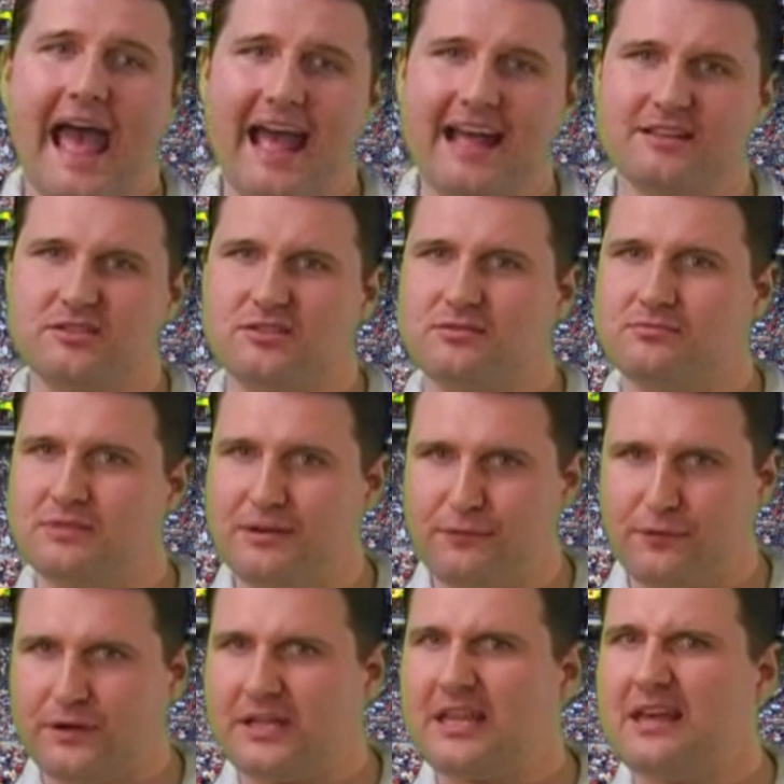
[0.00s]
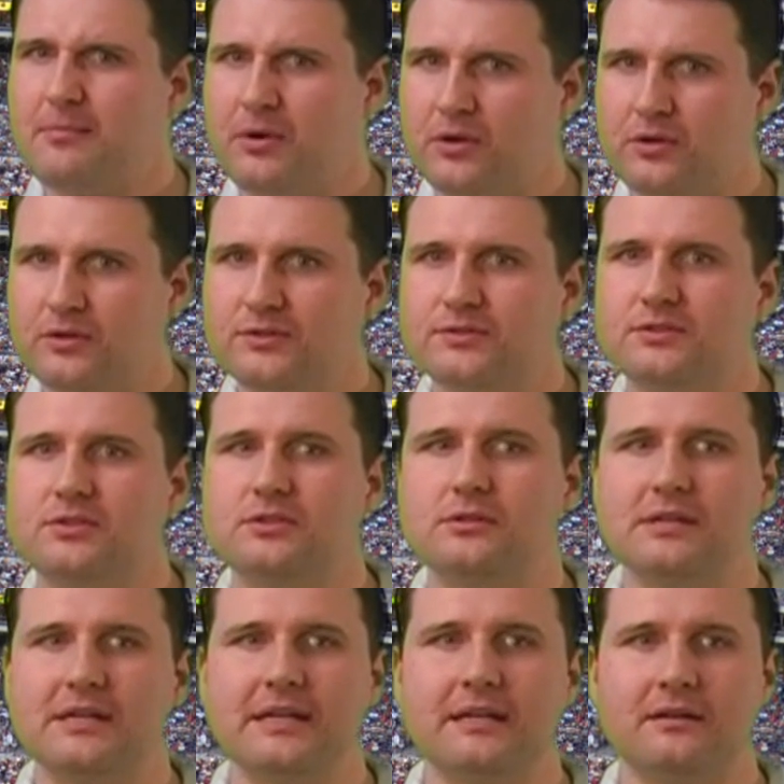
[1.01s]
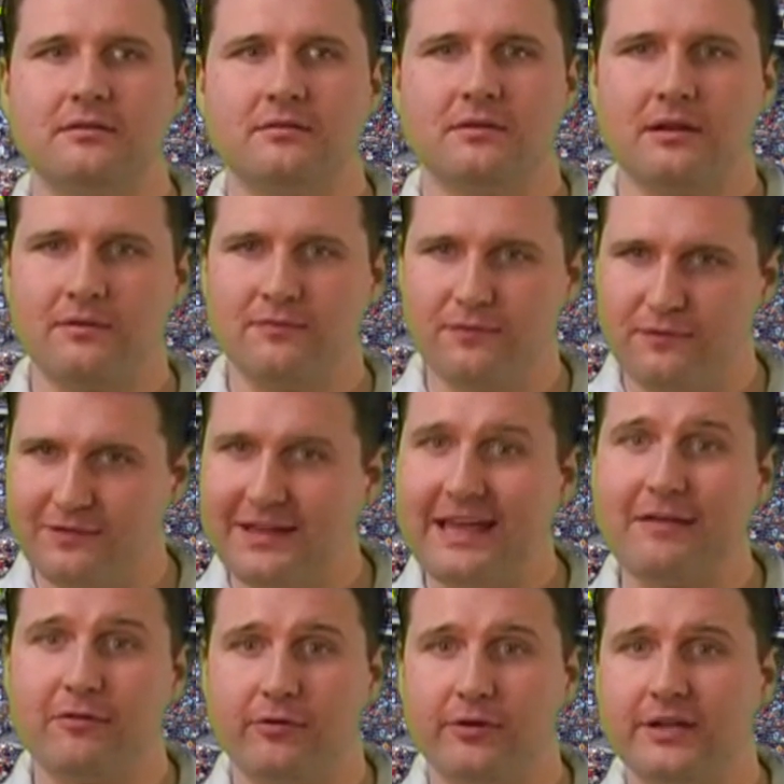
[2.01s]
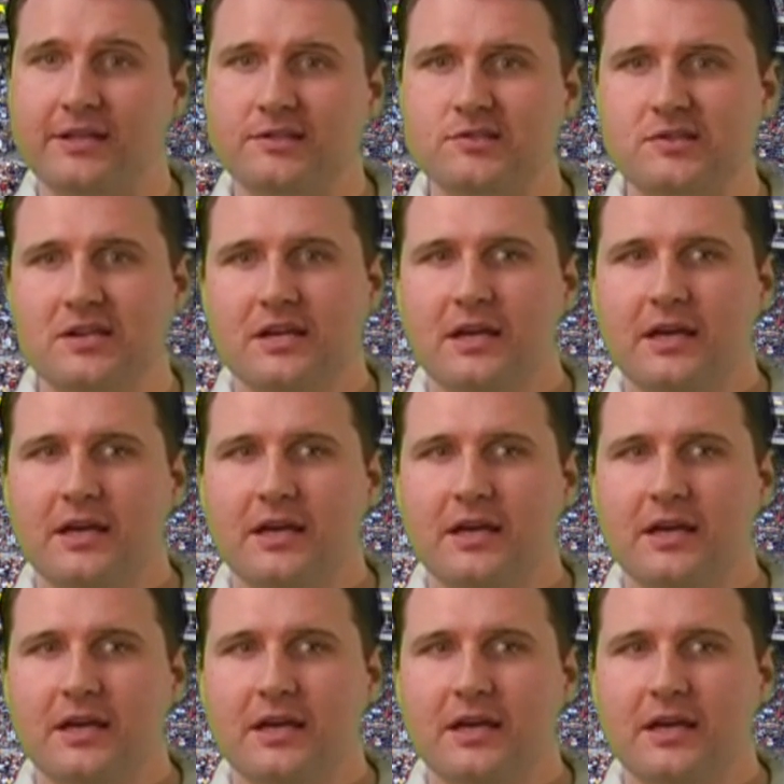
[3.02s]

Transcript: add some different chemicals to it and, and flavorings,